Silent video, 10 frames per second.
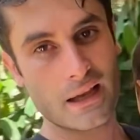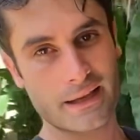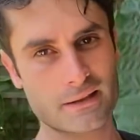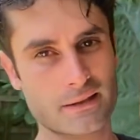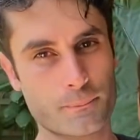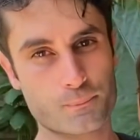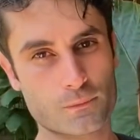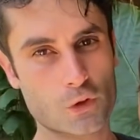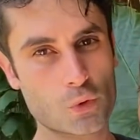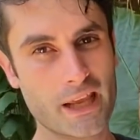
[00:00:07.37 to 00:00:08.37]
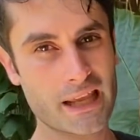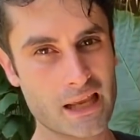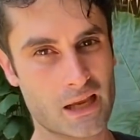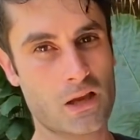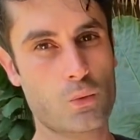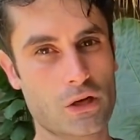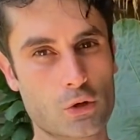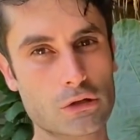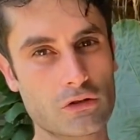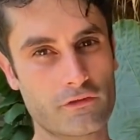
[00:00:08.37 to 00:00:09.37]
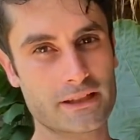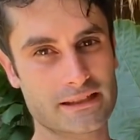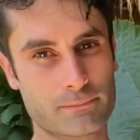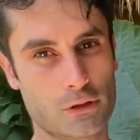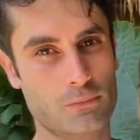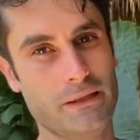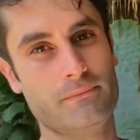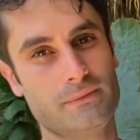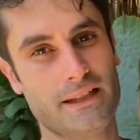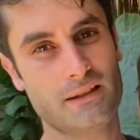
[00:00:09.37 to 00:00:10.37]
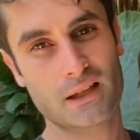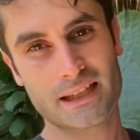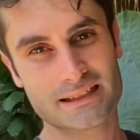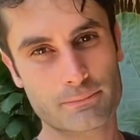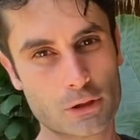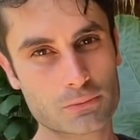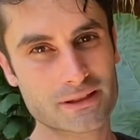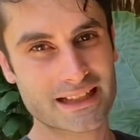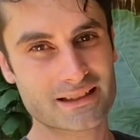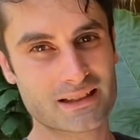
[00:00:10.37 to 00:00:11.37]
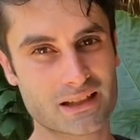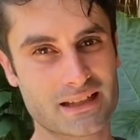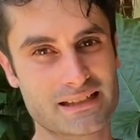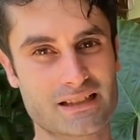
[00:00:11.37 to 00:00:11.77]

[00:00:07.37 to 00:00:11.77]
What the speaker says: And today we are going to fix a problem. That is a problem that is